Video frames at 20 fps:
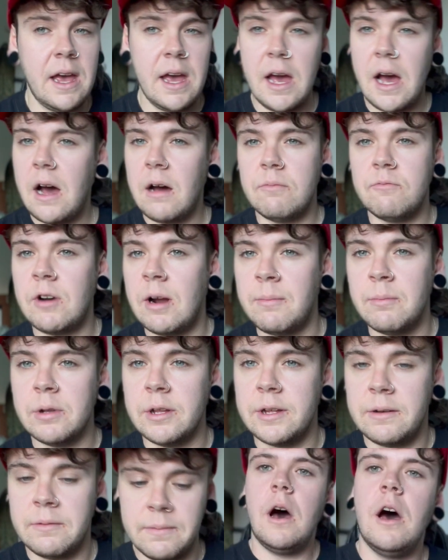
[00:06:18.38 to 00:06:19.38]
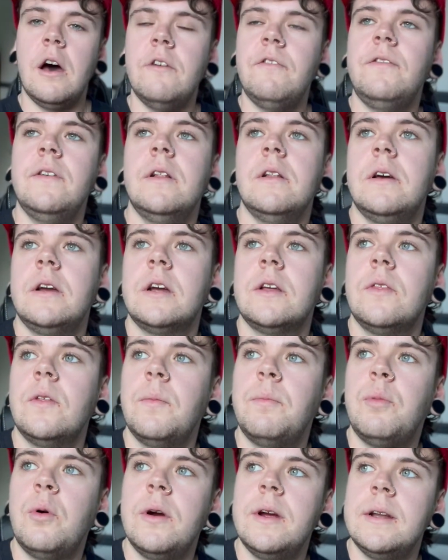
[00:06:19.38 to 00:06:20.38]
I'm rambling. I feel like
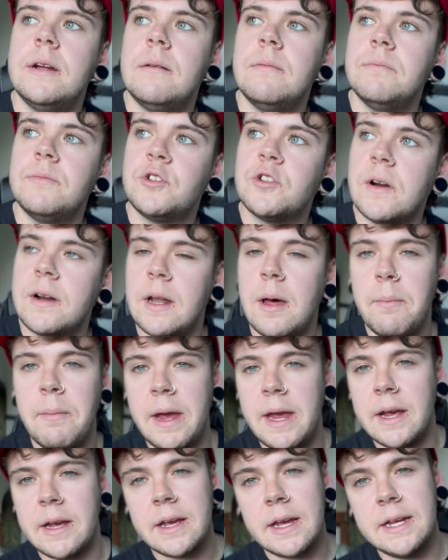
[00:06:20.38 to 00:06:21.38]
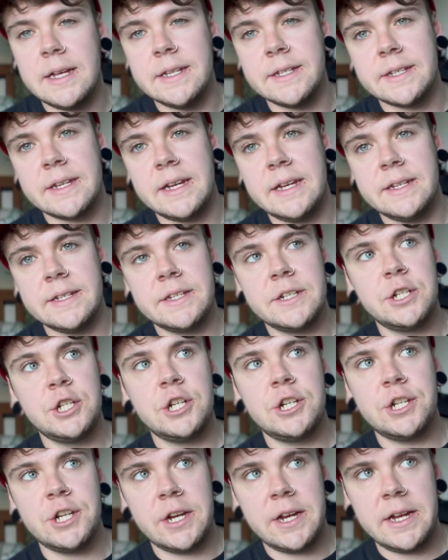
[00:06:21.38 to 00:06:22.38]
the point I'm trying to make is it's
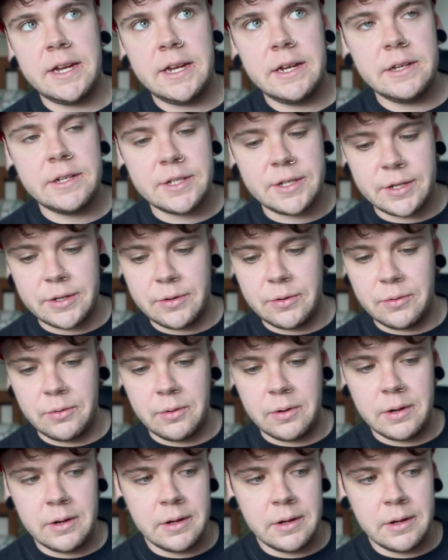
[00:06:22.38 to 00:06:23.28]
shitty to